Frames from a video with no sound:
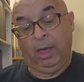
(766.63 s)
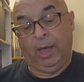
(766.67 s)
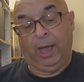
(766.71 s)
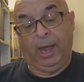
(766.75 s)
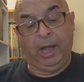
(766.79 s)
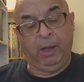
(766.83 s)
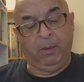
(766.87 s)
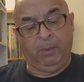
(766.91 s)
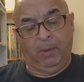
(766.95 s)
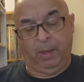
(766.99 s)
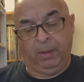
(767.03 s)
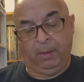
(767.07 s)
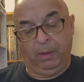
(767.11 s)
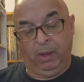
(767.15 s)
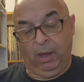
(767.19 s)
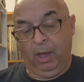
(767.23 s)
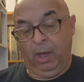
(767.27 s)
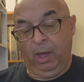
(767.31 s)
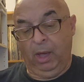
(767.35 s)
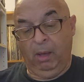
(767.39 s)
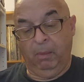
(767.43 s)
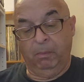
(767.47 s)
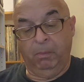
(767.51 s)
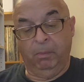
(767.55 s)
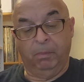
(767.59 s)
Anyway,
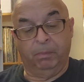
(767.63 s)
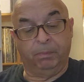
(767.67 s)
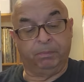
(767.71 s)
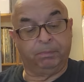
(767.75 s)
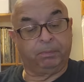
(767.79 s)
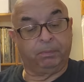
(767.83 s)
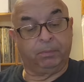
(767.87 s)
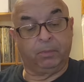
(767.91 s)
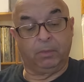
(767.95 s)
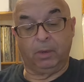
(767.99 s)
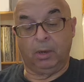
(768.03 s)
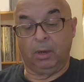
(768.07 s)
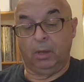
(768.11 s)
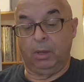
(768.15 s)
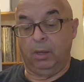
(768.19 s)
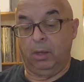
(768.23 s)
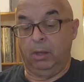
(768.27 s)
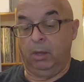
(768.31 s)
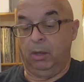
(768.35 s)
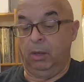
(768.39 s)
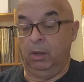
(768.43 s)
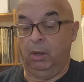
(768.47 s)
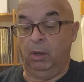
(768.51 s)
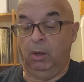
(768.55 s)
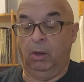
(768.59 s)

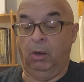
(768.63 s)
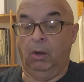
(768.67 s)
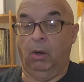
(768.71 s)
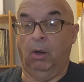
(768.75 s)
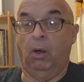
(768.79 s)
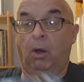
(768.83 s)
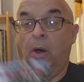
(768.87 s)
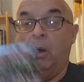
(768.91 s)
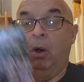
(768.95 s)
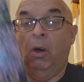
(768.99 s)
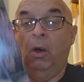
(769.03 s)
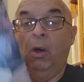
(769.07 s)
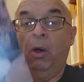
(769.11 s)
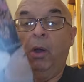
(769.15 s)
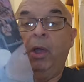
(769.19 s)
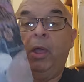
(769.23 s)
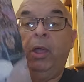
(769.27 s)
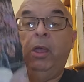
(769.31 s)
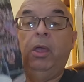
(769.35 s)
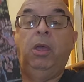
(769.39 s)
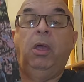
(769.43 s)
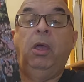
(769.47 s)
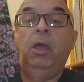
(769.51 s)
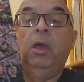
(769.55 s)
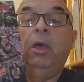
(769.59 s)

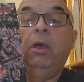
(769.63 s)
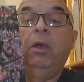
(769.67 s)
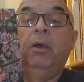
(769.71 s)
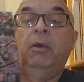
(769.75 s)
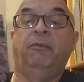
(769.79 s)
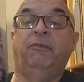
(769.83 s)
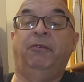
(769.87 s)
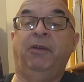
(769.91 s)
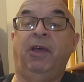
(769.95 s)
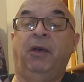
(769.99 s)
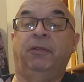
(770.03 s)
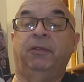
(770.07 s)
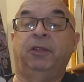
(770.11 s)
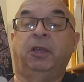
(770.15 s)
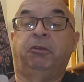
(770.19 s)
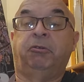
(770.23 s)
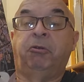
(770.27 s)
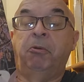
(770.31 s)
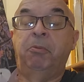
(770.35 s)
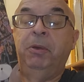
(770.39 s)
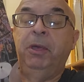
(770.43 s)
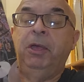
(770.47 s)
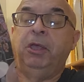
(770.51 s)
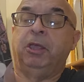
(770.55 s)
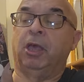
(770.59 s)
I found this
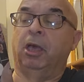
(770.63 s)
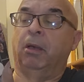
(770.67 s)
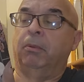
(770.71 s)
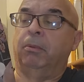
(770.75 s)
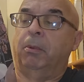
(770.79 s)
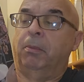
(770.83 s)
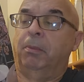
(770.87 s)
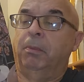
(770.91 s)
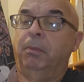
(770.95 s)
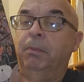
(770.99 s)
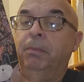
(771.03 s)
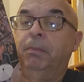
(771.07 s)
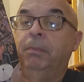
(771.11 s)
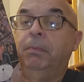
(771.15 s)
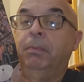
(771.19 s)
trapeze album.